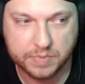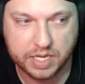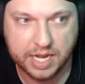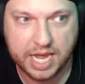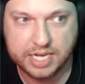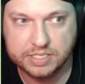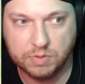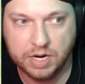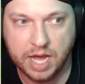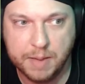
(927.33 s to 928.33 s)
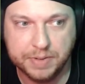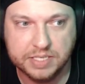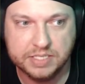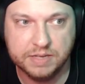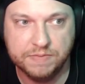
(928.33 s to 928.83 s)
Next one up
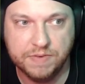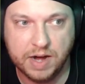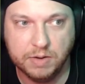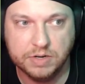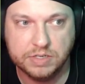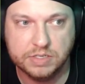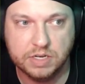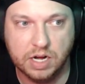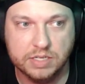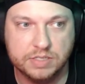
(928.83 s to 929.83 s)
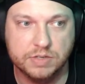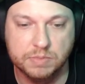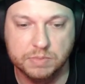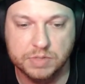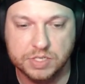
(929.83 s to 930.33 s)
is the Founder's
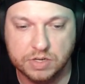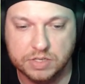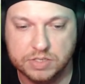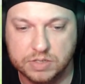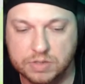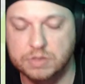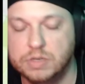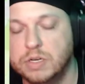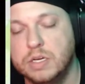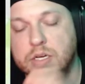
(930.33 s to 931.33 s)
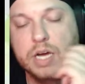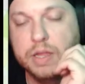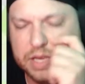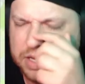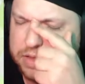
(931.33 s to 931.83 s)
costume, which is also,
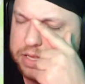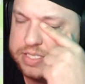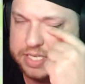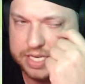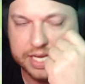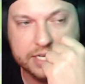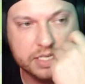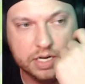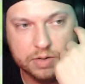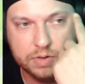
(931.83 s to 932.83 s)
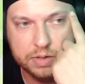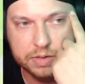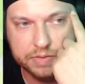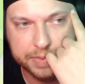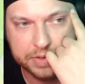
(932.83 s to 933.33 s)
I think this is a Kickstarter
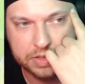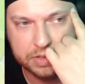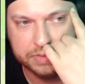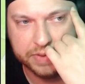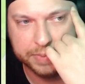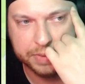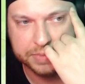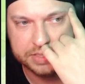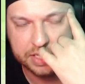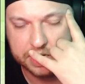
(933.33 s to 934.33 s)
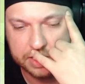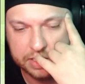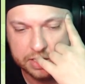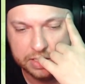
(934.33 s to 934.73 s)
one, if I'm not mistaken.